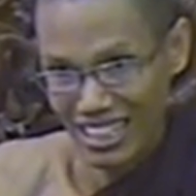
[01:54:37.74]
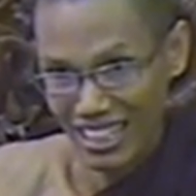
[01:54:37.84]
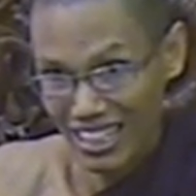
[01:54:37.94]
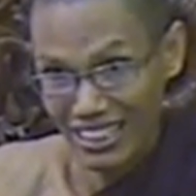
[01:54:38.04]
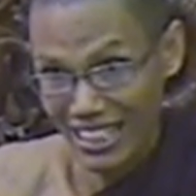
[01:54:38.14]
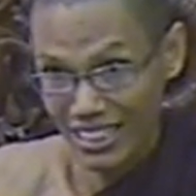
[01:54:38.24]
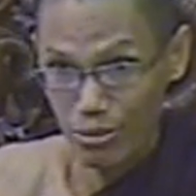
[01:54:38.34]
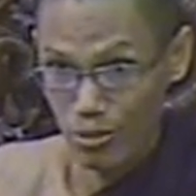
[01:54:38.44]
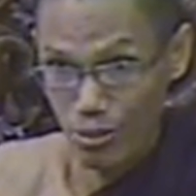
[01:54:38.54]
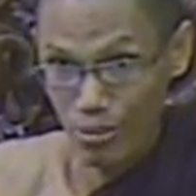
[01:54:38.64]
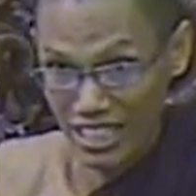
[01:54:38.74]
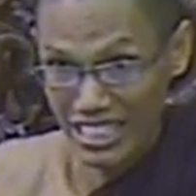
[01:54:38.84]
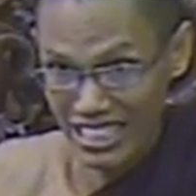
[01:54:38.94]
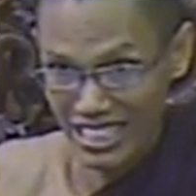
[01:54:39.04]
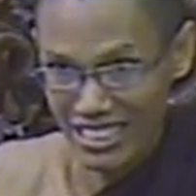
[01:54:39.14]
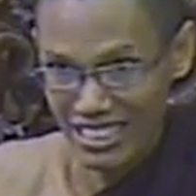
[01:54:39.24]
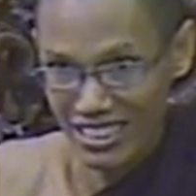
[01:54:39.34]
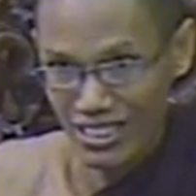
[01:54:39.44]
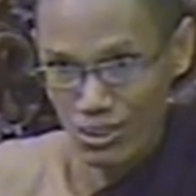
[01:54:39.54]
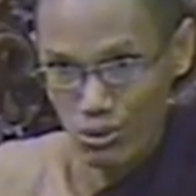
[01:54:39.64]
others' property.
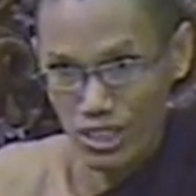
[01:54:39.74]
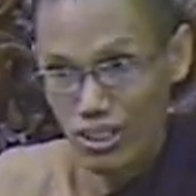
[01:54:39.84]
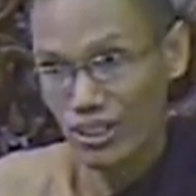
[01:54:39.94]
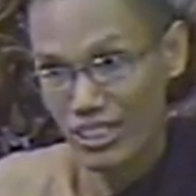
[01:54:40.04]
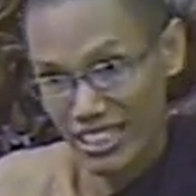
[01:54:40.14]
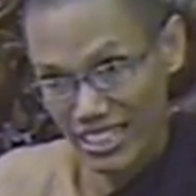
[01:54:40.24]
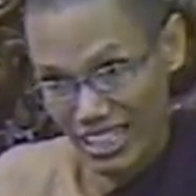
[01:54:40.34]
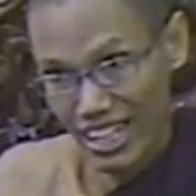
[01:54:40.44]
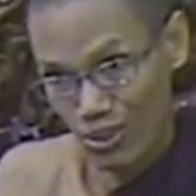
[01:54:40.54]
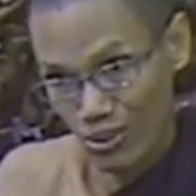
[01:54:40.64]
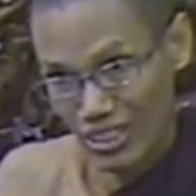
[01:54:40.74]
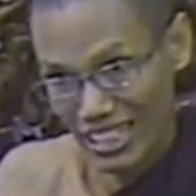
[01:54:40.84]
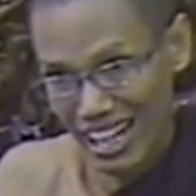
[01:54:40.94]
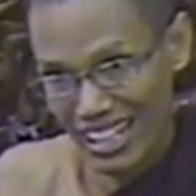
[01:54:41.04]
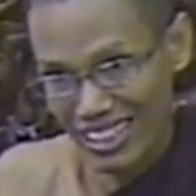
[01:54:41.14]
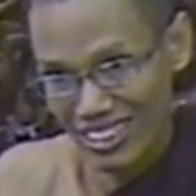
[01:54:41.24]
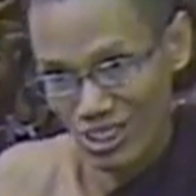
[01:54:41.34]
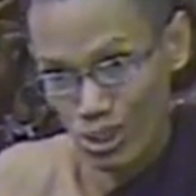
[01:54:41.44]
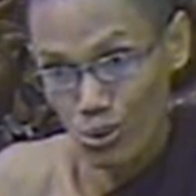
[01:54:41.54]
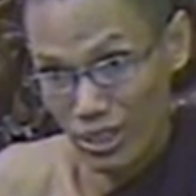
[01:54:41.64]
We know that is akusla.
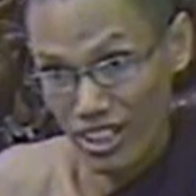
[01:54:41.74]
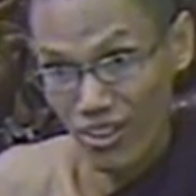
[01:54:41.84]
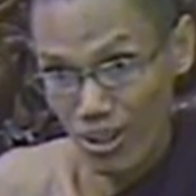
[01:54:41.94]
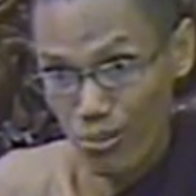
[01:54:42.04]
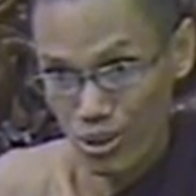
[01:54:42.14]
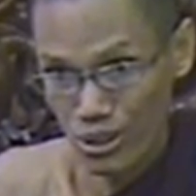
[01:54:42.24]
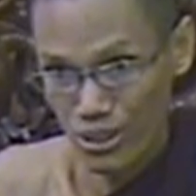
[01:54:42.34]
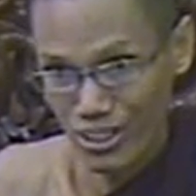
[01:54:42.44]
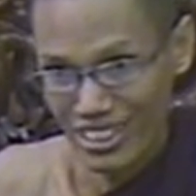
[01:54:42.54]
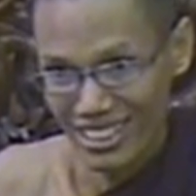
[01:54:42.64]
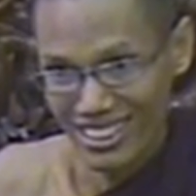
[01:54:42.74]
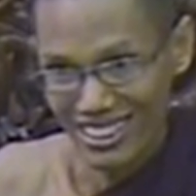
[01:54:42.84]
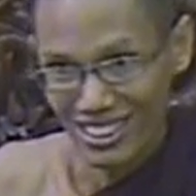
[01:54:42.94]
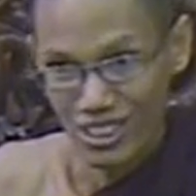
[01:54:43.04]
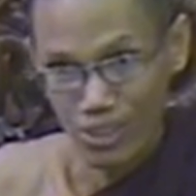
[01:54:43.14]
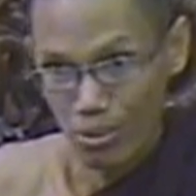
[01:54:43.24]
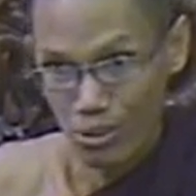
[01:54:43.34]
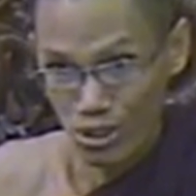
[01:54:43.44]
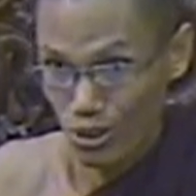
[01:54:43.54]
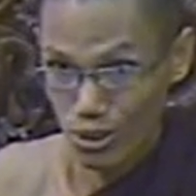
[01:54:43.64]
so without wrong view. So
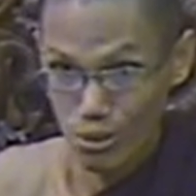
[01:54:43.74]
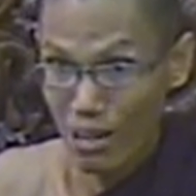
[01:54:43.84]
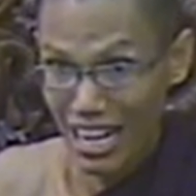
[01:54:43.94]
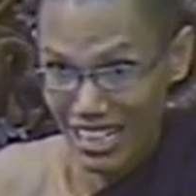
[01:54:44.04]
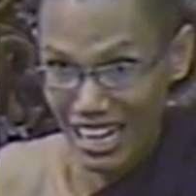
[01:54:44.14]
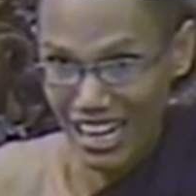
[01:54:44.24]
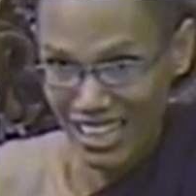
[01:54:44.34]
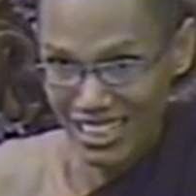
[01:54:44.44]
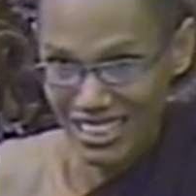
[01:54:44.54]
if so, no mana.